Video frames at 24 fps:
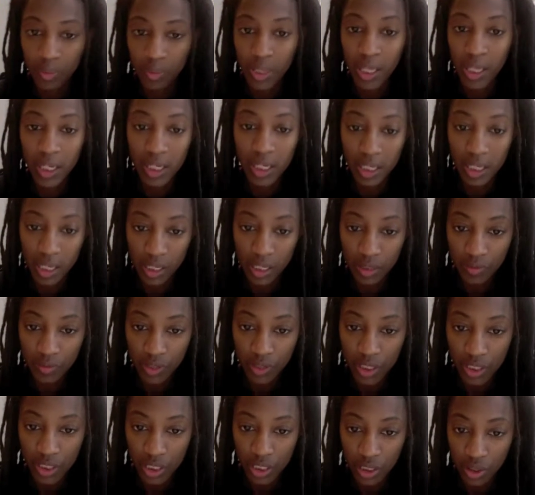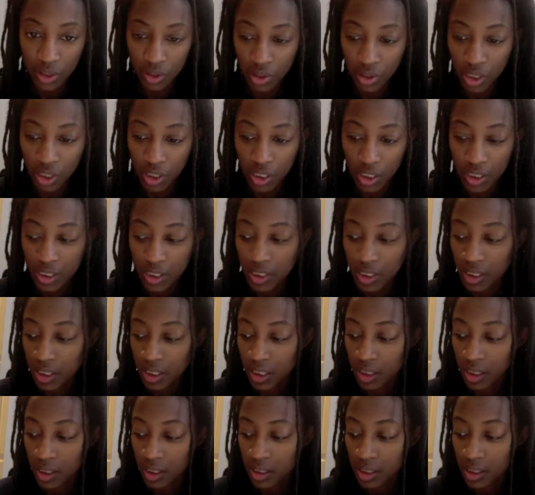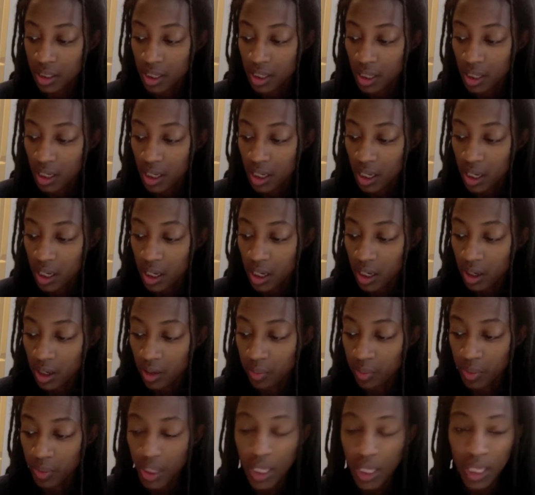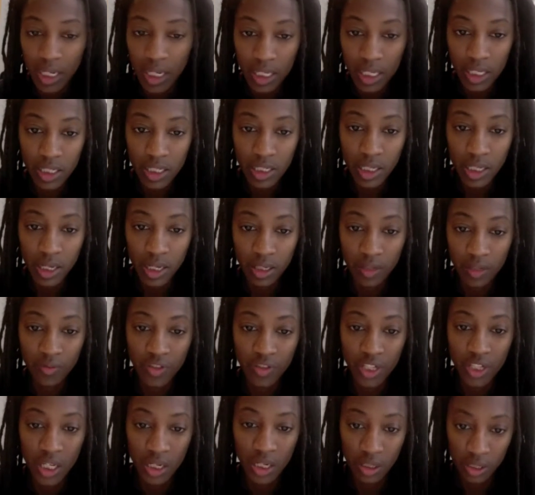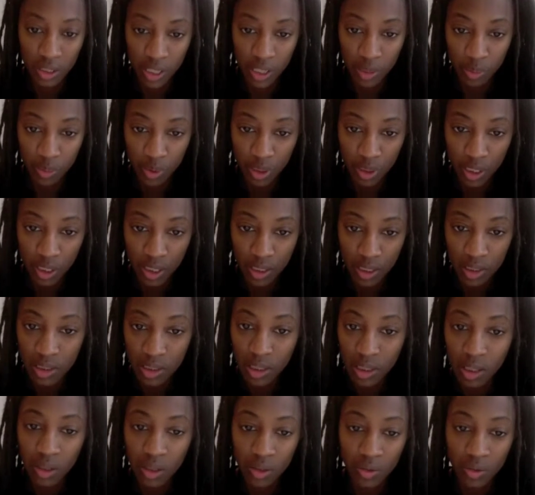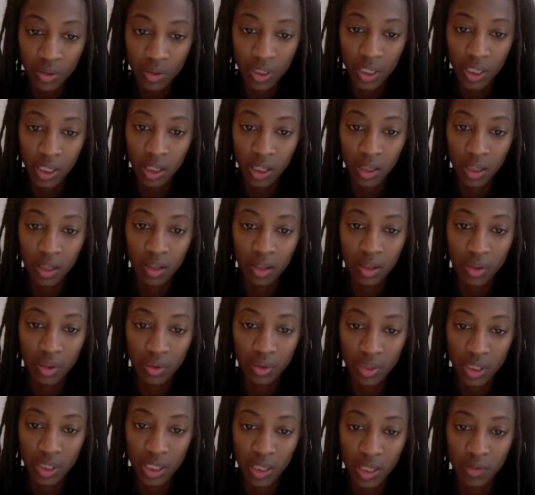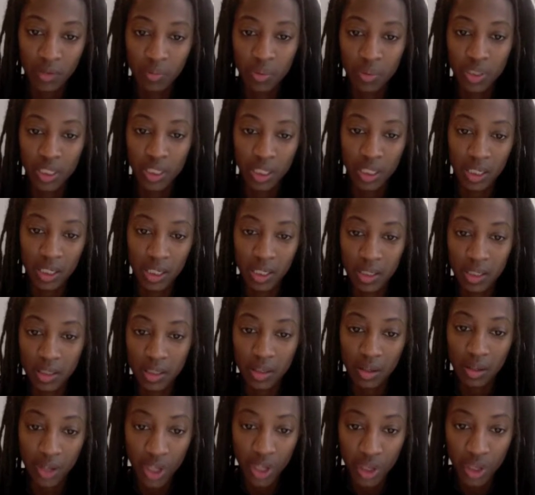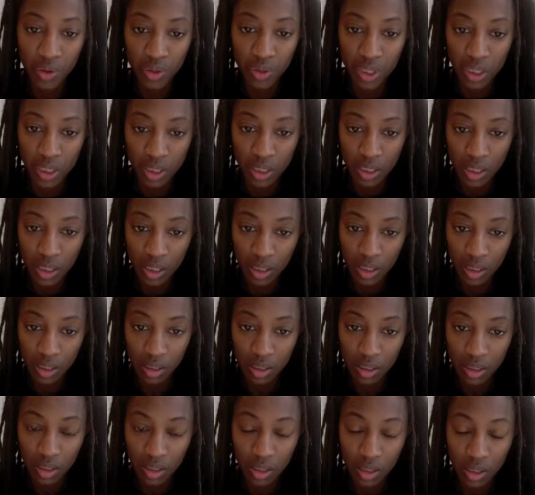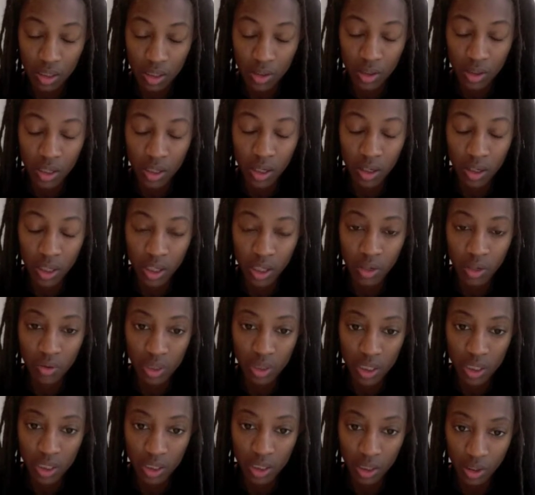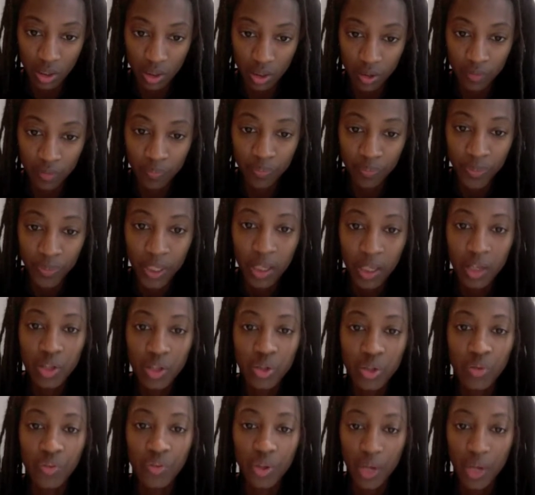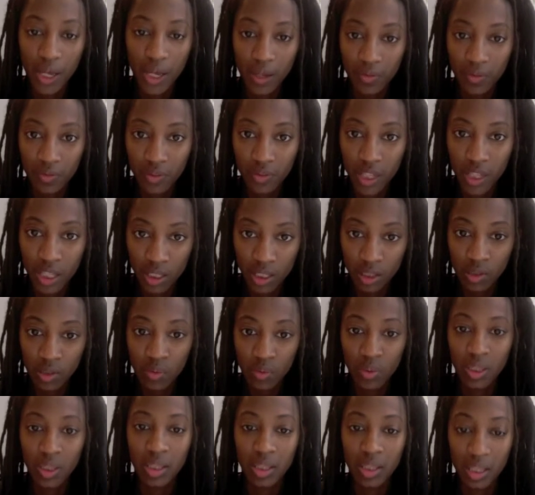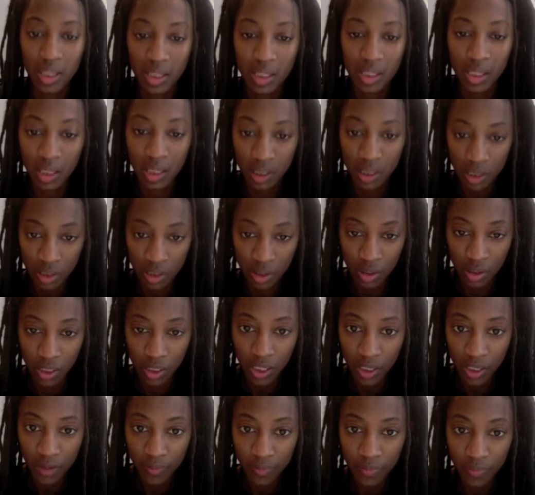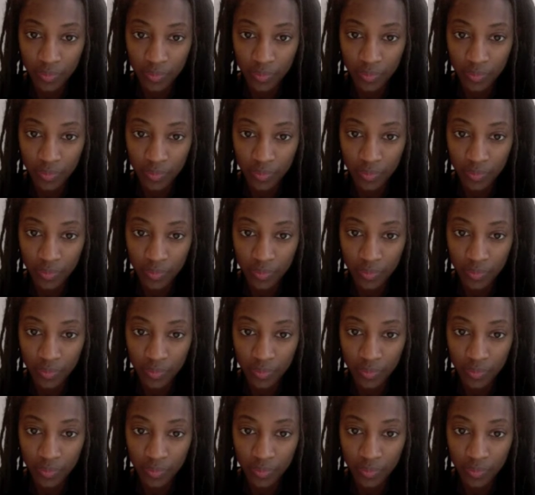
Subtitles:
any kind of congenital heart disease, any kind of channelopathies, including those that present as long QT syndrome. So if you have kids with this history,